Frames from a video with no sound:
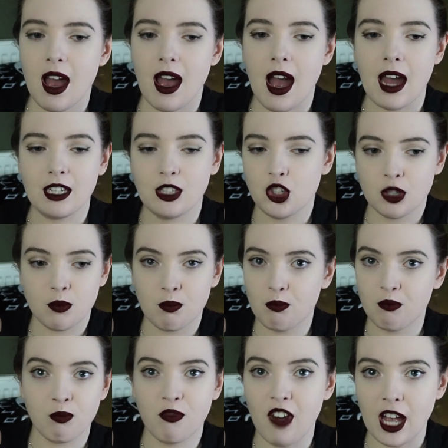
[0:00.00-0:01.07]
and just
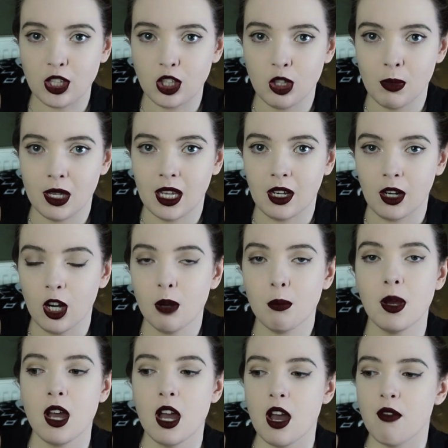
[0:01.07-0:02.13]
vacuuming it up
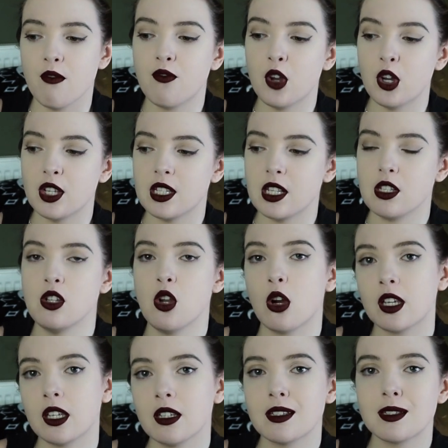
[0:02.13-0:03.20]
versus
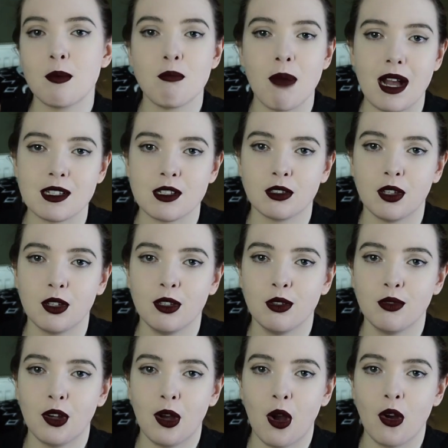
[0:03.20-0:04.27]
knocking some basil
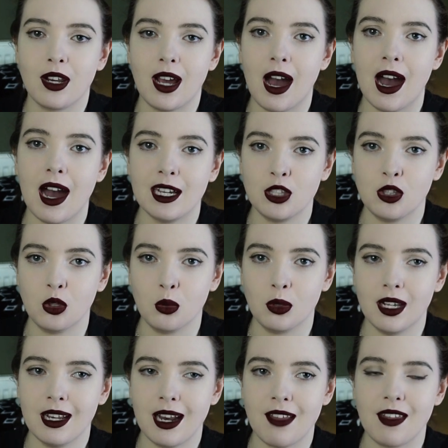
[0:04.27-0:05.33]
over on a high
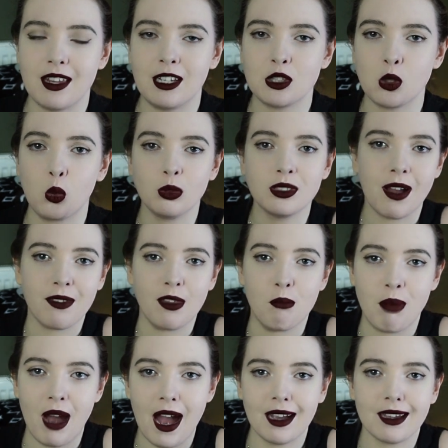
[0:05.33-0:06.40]
unit and then it's all down the
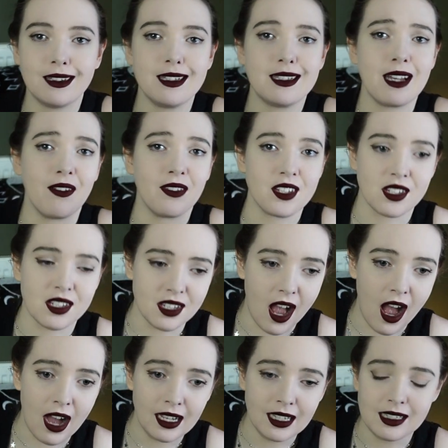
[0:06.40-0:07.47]
back and it's down the
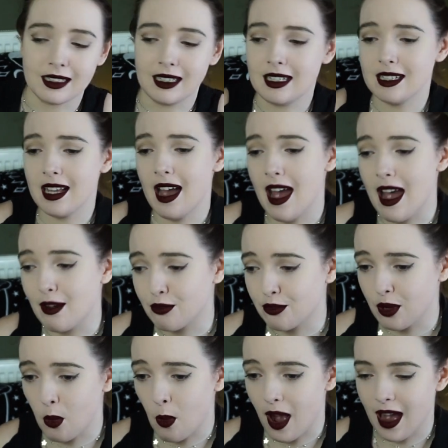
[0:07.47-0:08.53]
side and it's
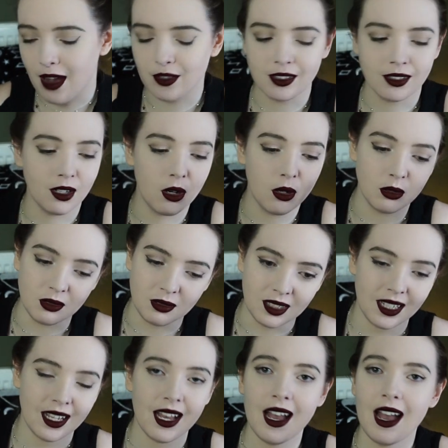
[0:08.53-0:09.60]
everywhere and oh
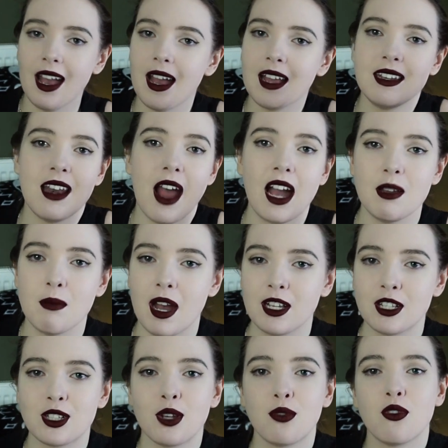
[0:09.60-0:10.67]
nightmare.
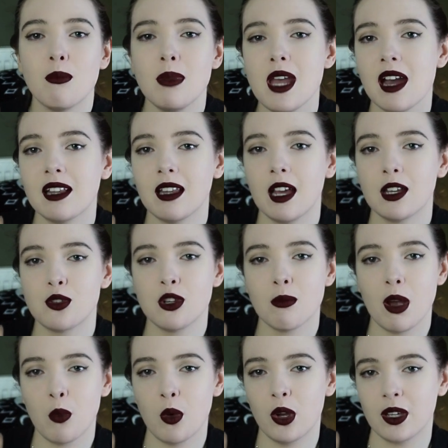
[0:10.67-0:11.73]
So for me I like doing my
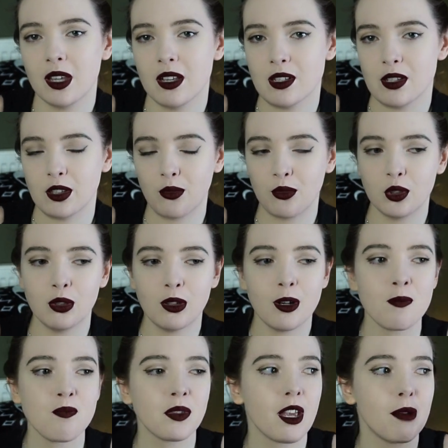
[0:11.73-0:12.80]
workings on the floor.
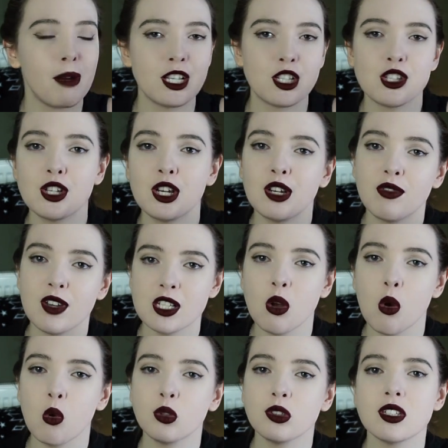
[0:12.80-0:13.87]
My surface
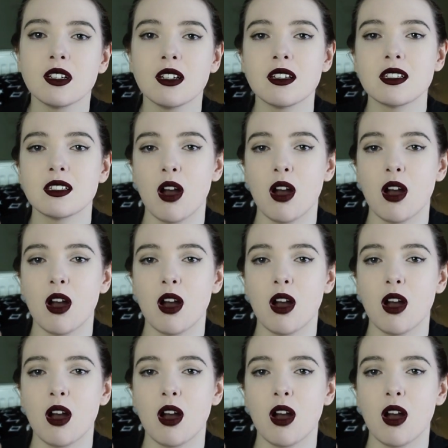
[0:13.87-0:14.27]
altars